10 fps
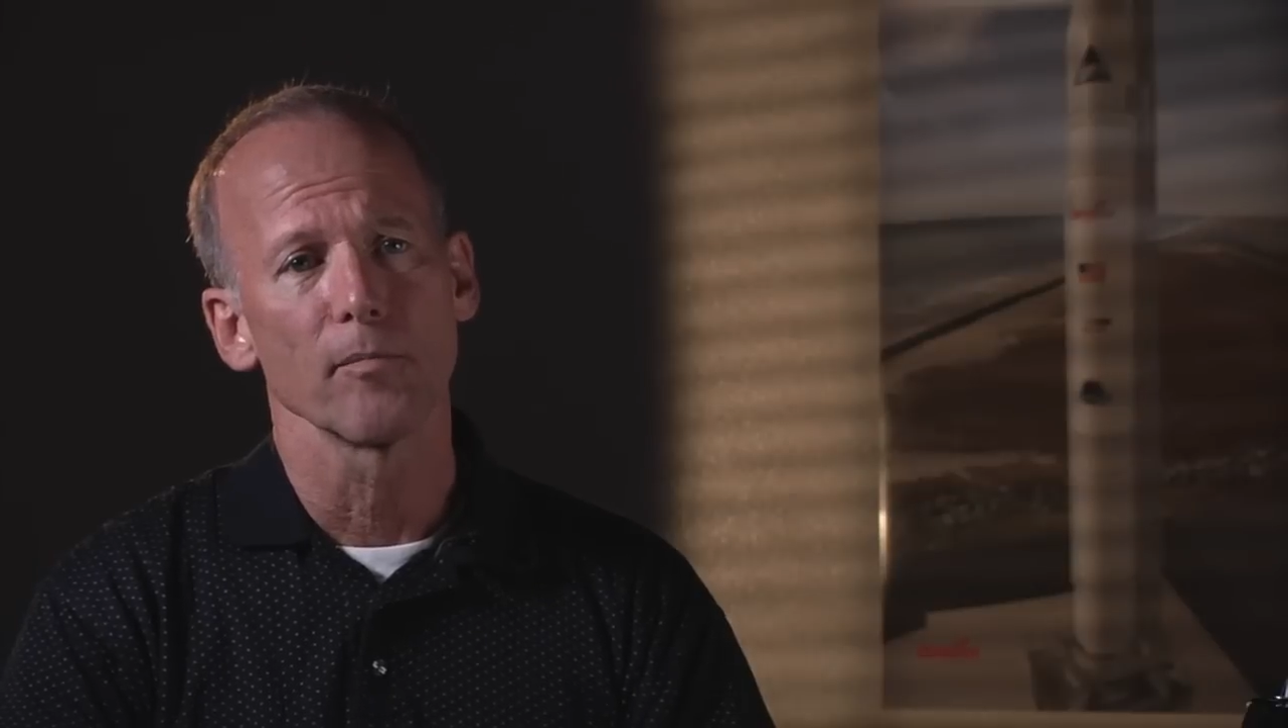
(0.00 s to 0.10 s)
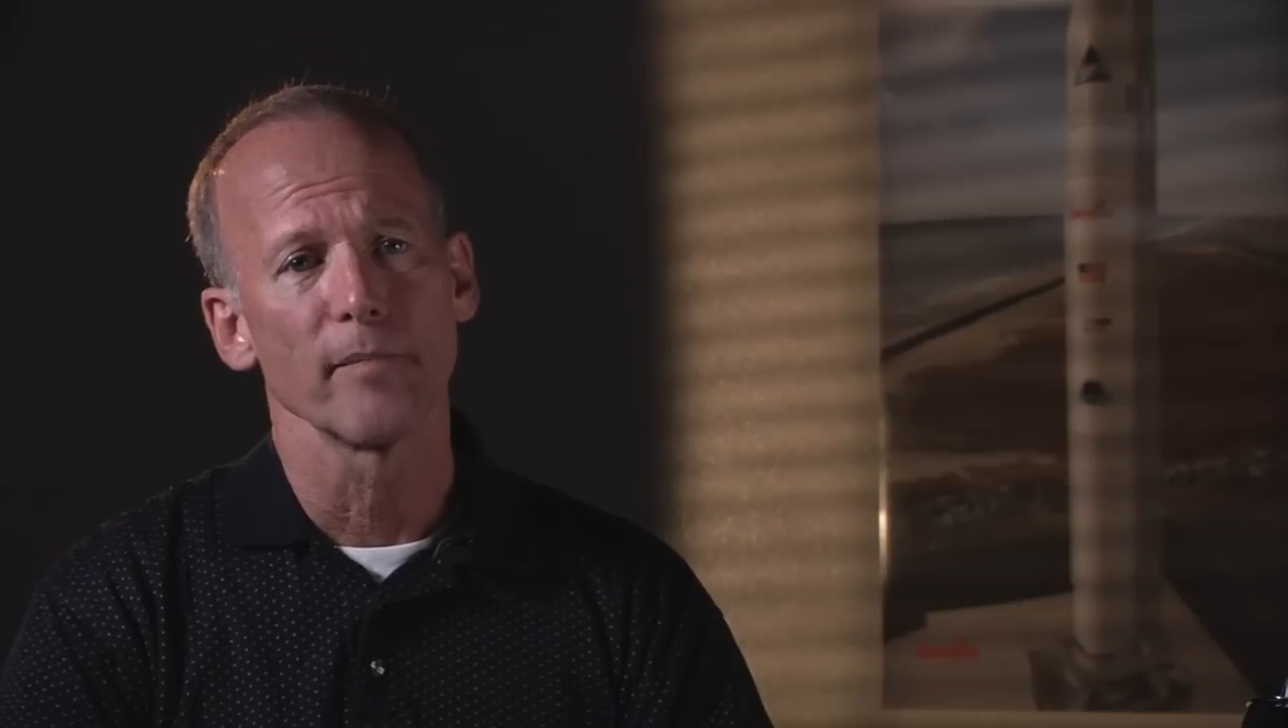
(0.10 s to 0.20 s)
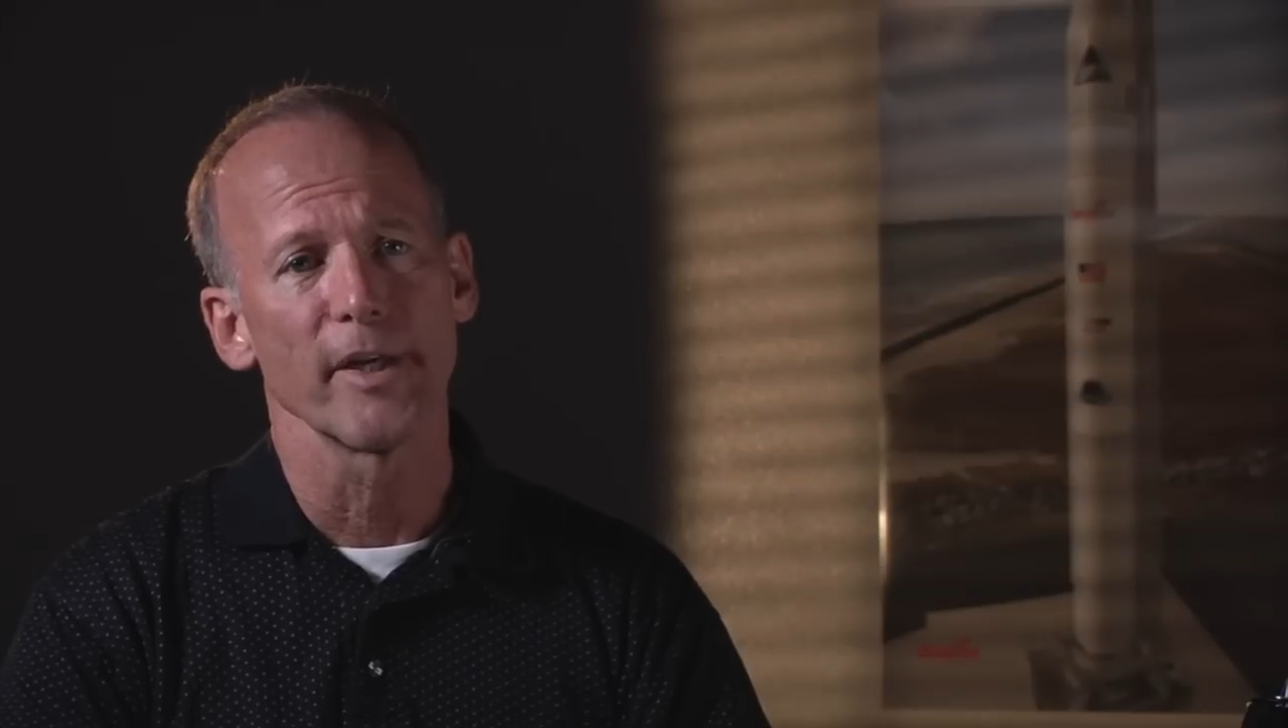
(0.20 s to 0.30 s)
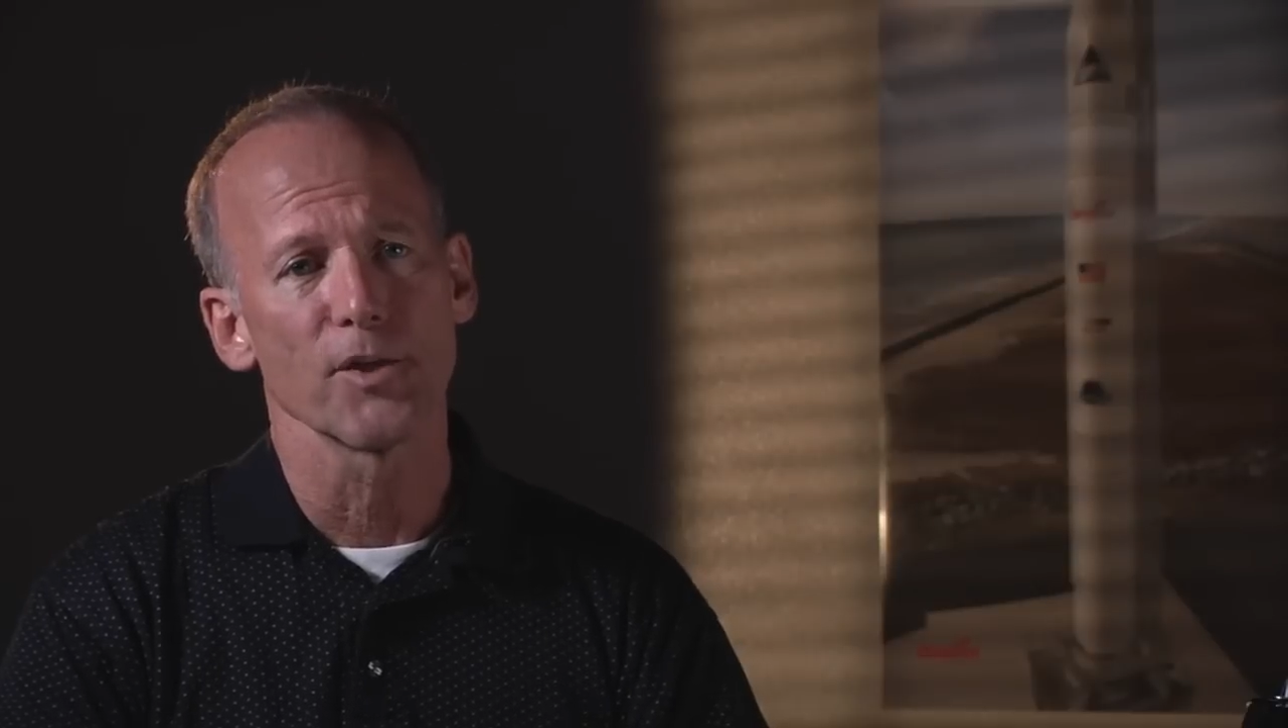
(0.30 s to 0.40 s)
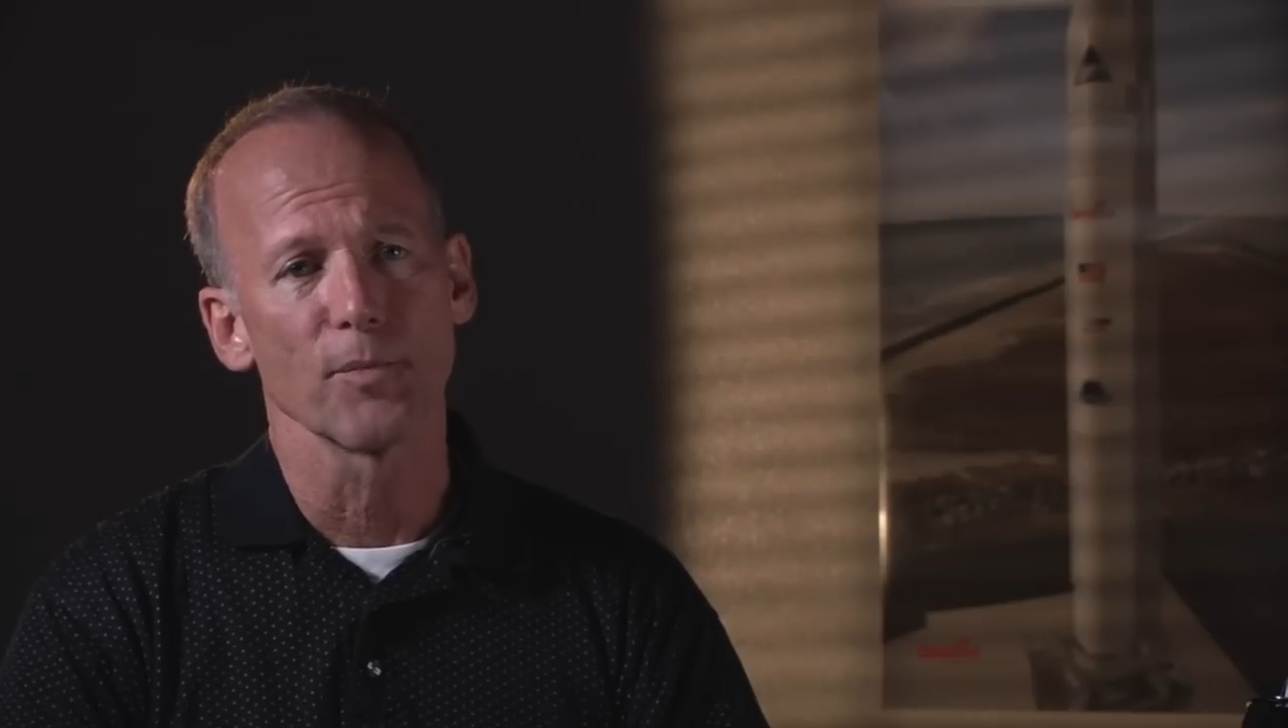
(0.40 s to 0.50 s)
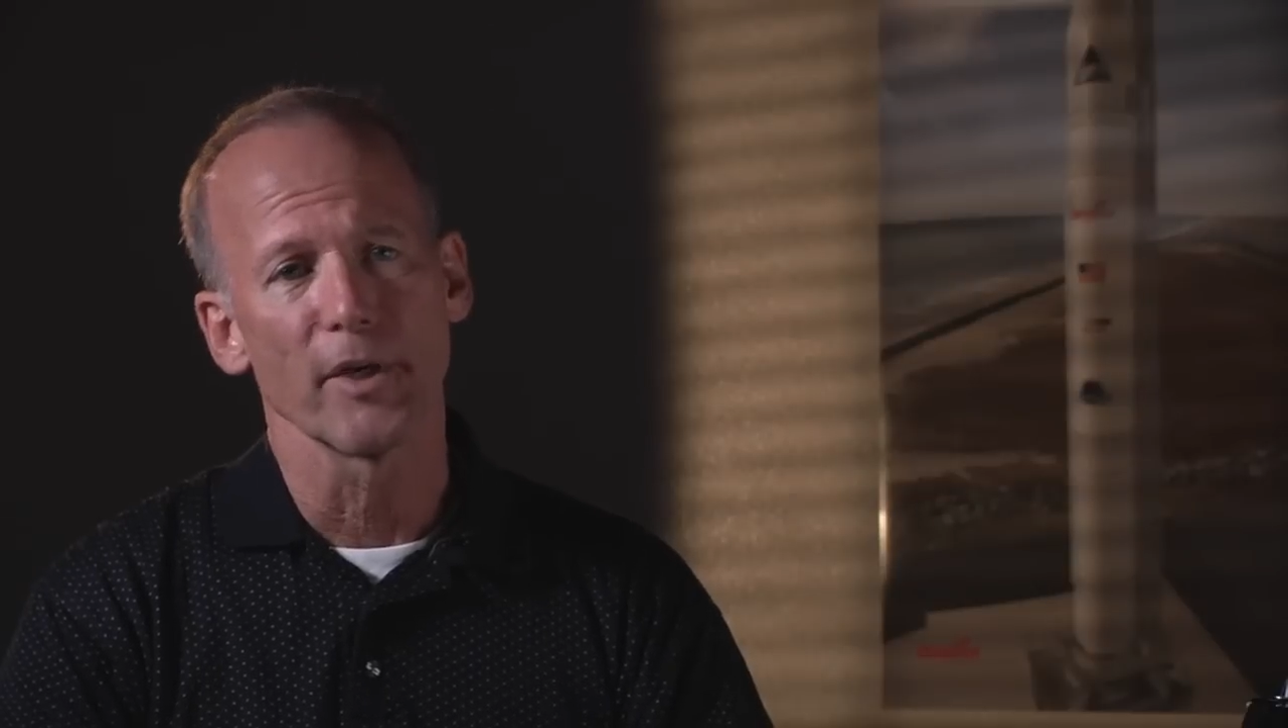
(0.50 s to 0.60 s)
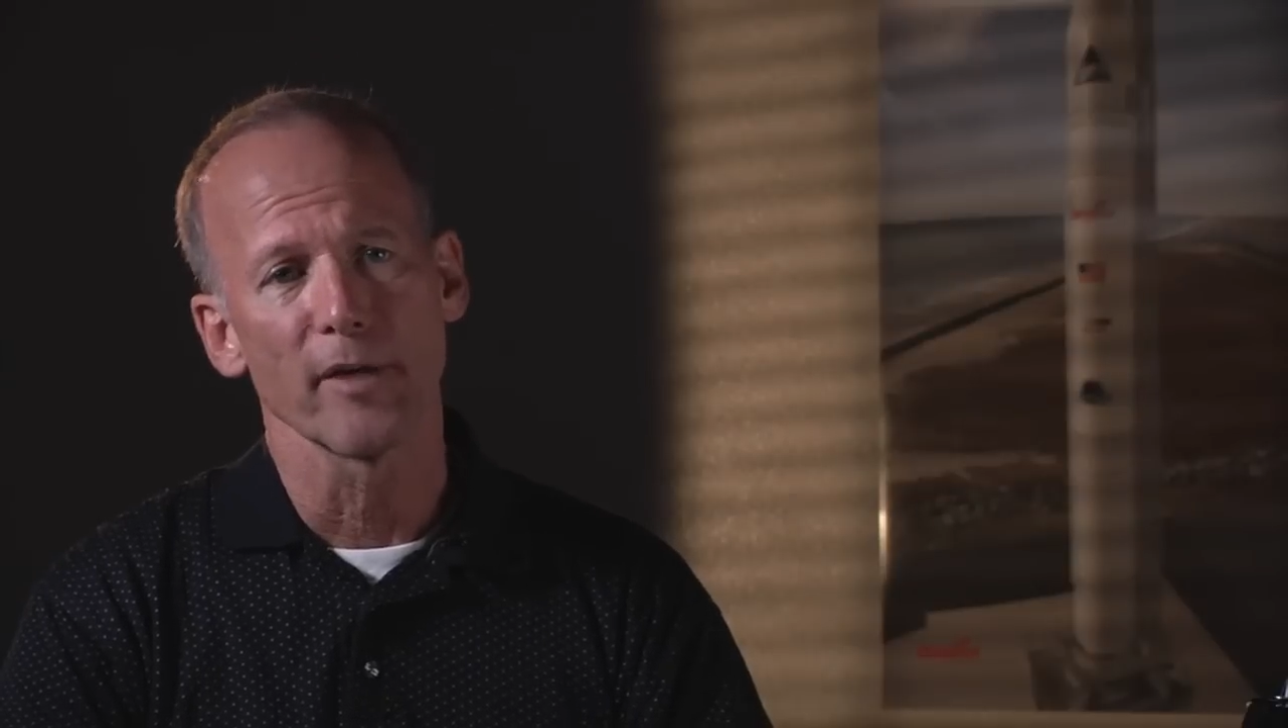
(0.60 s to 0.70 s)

management